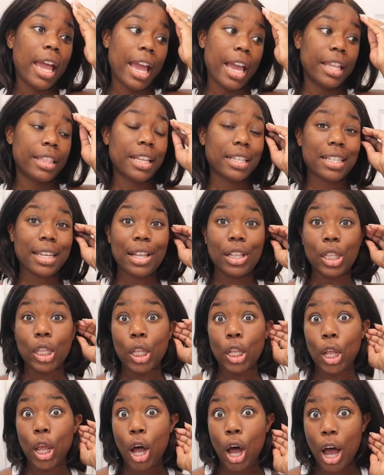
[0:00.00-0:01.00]
and that's like a
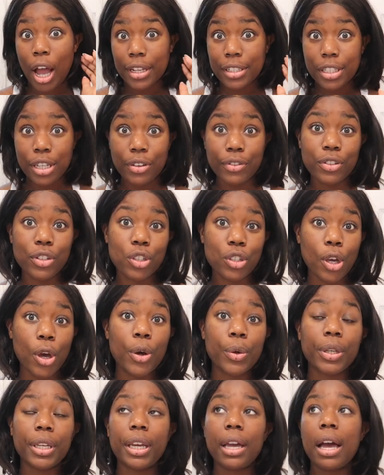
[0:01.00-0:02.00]
lot of
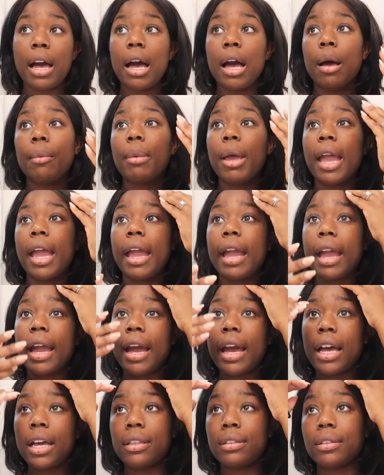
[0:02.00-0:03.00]
sodium.
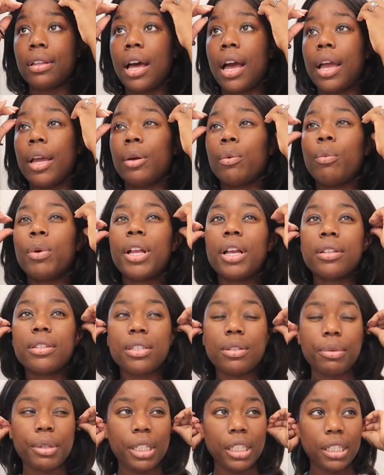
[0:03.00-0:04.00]
And like, what else
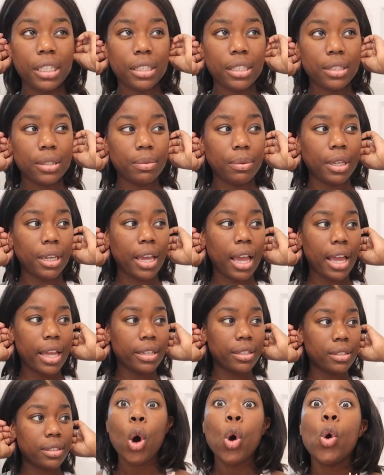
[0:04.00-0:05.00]
did we eat this weekend?
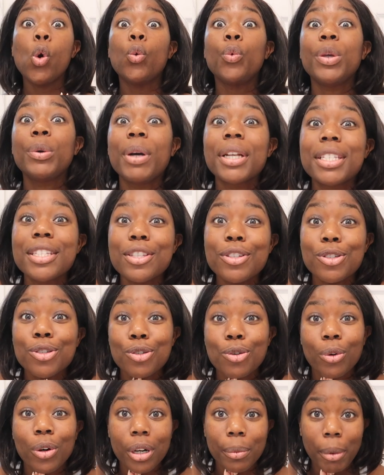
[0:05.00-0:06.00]
Oh, we went to the
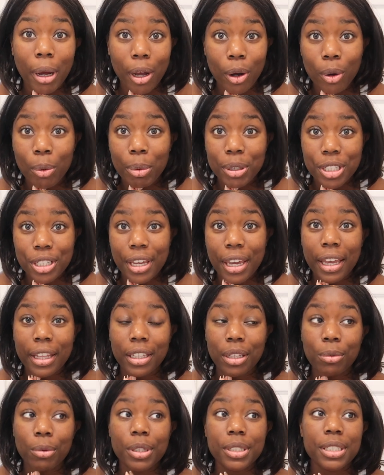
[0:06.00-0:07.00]
store and bought a whole bunch of
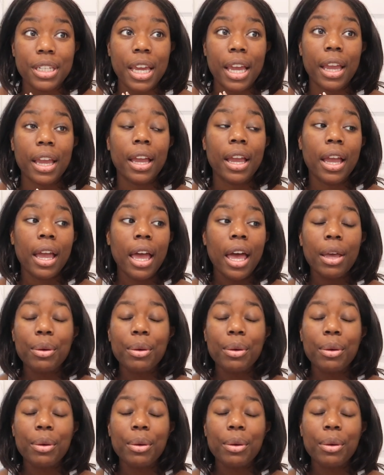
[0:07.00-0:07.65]
candy one day.